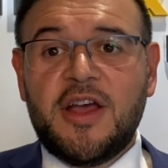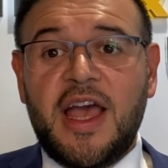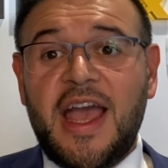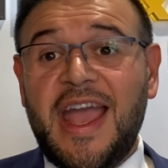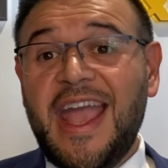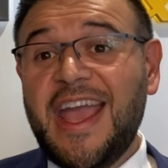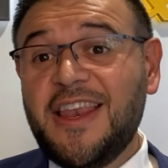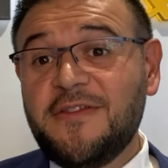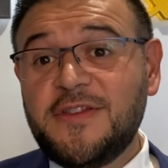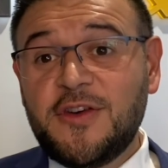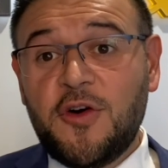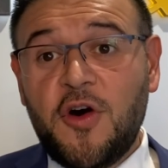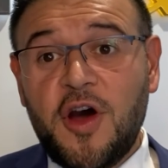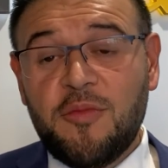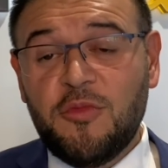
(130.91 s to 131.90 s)
Ahead of
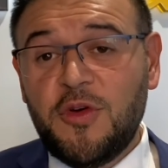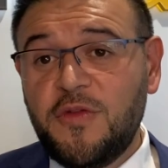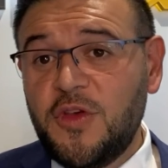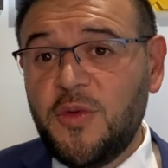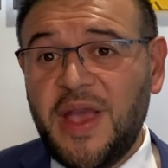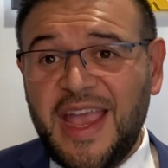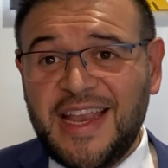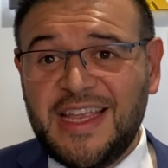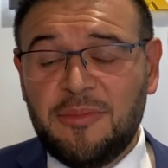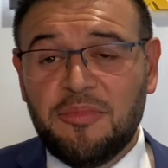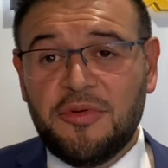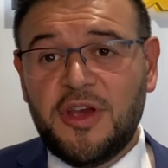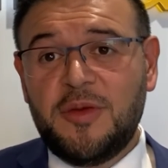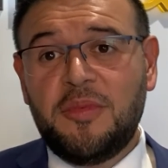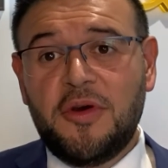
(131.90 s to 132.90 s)
time, review any
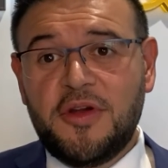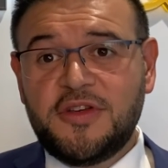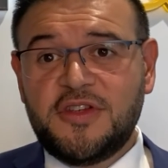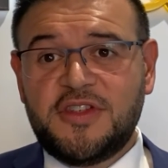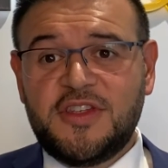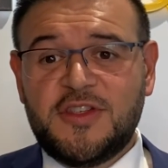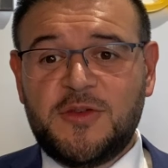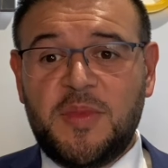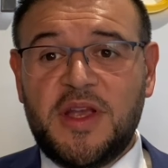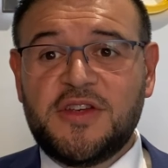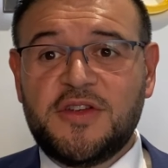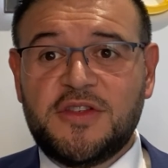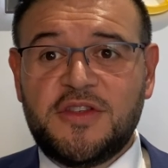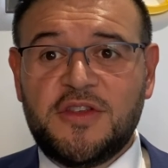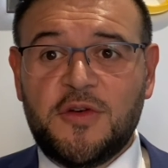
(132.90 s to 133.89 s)
pre-purchase
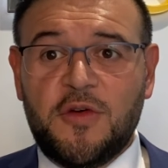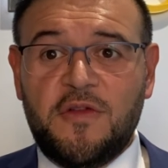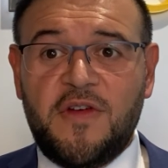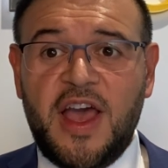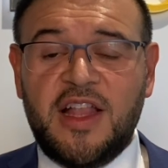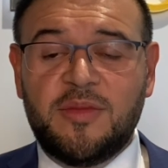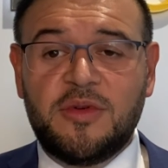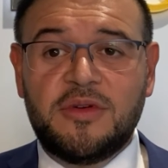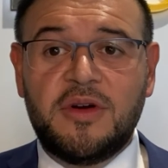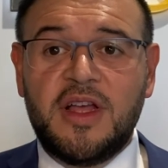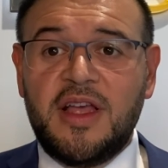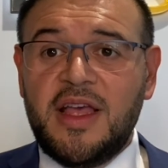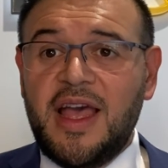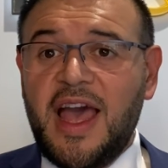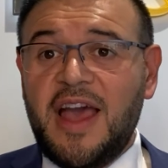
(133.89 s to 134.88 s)
inspections that are available,
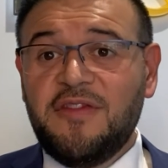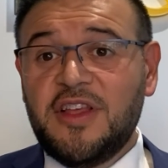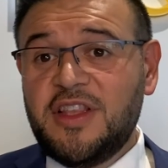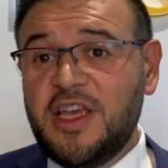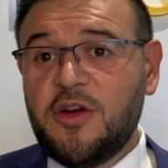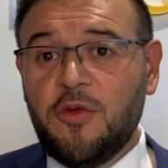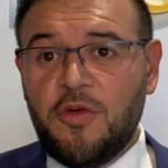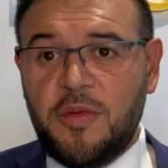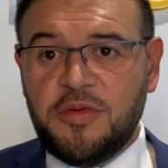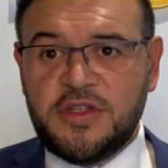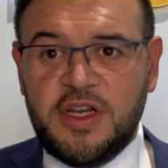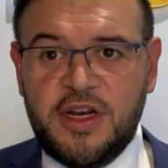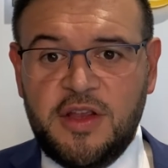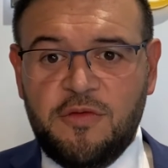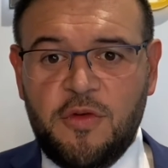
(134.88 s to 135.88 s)
have your legal
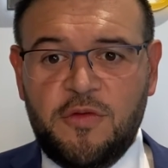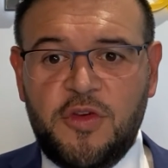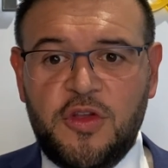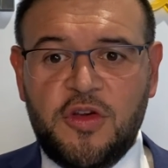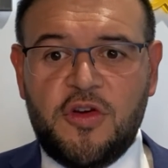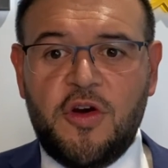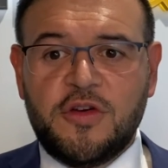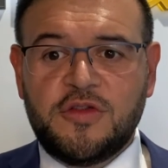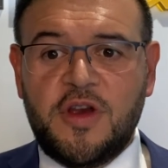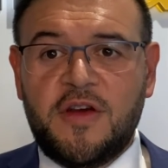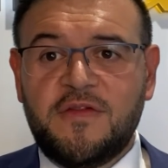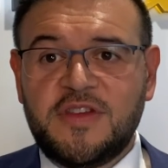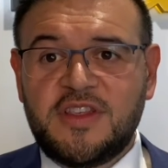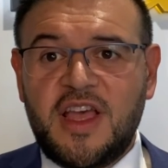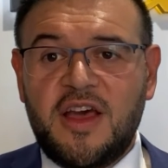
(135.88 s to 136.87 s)
representative review the
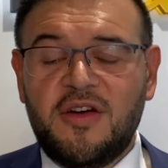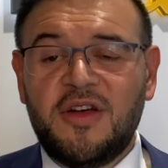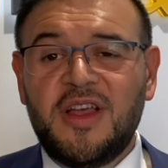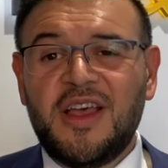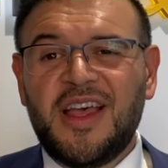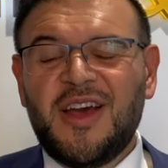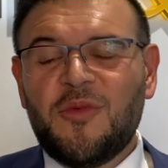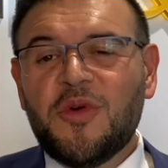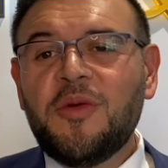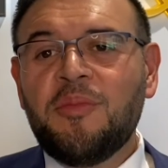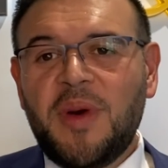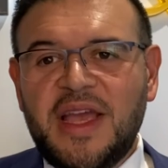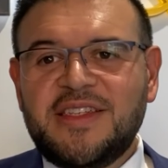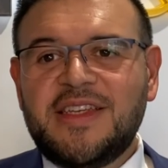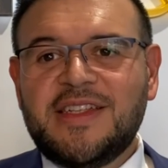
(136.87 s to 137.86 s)
contract for sale. What I'm
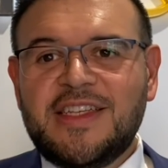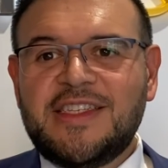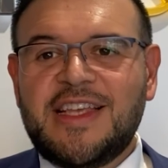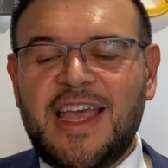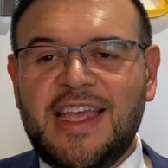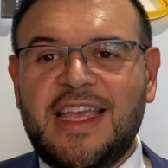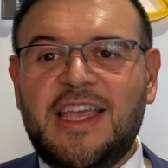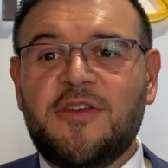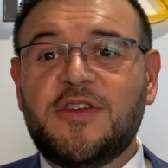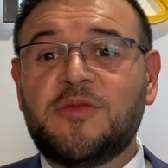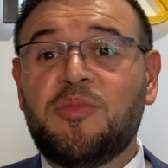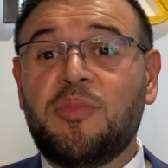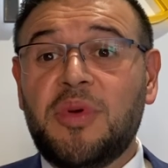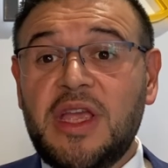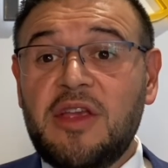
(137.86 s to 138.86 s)
basically saying here is
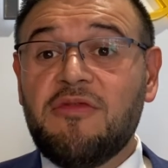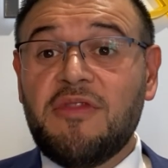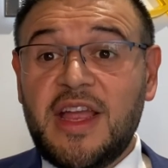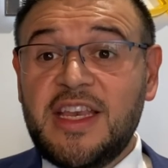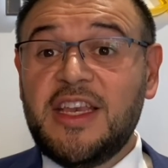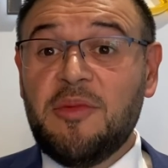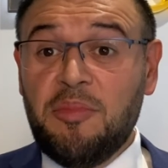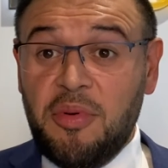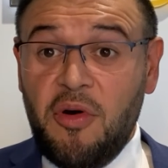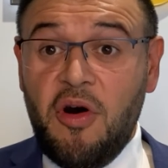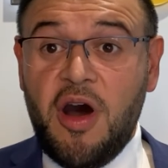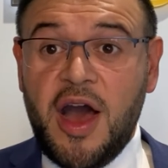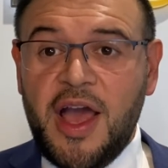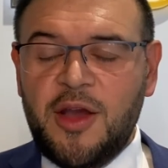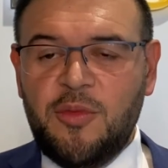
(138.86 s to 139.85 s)
be ready to
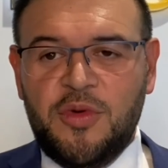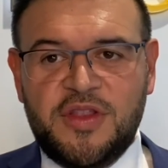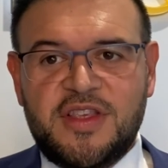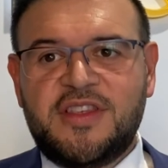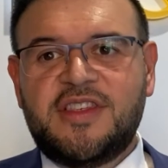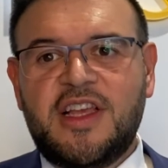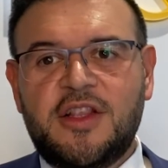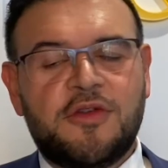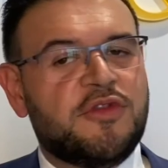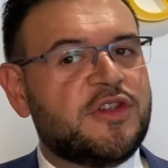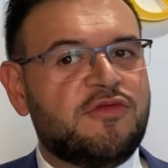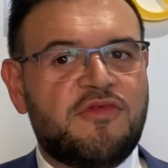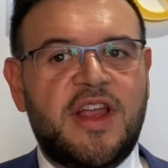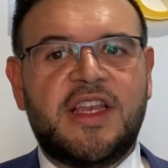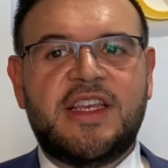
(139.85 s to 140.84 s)
buy when the seller is
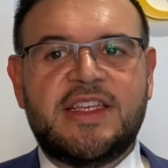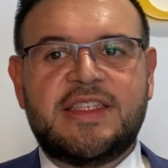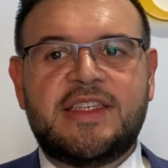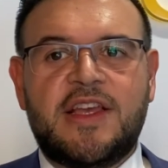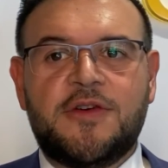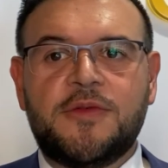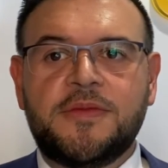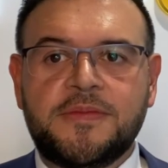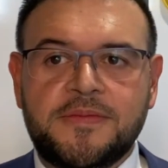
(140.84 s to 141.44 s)
ready to sell.